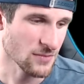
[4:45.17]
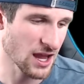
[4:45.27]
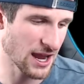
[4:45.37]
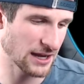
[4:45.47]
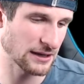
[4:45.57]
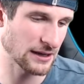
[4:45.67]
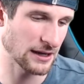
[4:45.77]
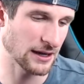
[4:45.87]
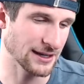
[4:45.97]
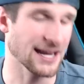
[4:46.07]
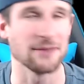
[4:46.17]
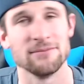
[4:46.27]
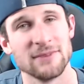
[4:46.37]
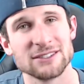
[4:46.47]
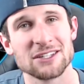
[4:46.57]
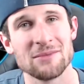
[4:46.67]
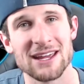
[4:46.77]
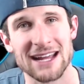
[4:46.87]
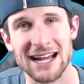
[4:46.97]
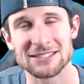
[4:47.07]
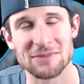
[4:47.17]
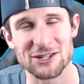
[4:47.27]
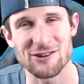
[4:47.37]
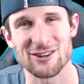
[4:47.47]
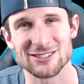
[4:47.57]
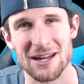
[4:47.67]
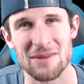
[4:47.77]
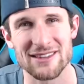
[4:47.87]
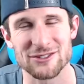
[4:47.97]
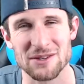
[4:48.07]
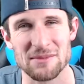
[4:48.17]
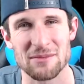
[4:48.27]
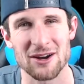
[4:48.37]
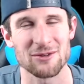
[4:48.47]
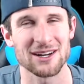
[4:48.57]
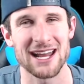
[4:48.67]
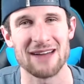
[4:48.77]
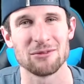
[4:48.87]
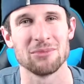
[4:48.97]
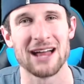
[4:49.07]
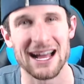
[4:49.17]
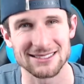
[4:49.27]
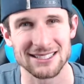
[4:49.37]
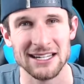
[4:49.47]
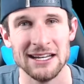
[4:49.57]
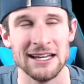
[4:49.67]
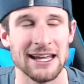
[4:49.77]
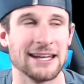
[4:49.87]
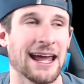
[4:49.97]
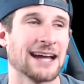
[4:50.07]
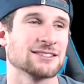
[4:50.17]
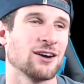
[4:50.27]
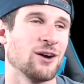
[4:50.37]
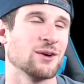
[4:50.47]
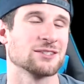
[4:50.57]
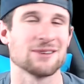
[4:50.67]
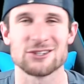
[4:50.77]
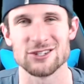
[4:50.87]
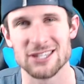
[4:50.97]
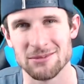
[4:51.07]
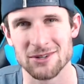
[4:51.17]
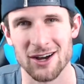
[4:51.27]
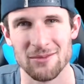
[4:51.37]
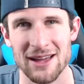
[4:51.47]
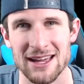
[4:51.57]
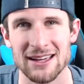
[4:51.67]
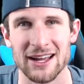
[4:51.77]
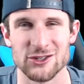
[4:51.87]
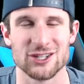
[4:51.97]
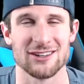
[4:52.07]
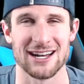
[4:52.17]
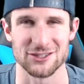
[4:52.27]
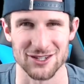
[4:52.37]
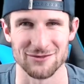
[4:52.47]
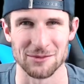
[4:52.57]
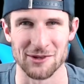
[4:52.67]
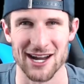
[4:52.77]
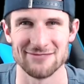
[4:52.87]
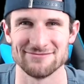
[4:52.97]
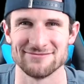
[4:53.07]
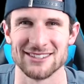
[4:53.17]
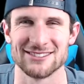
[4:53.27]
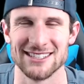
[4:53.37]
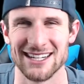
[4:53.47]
And uh, yeah, that's going to be it, guys. Make sure y'all stop by the stream tomorrow. We're going to have a blast. And as always, make sure you keep calm and you clash on for me, right? I'll see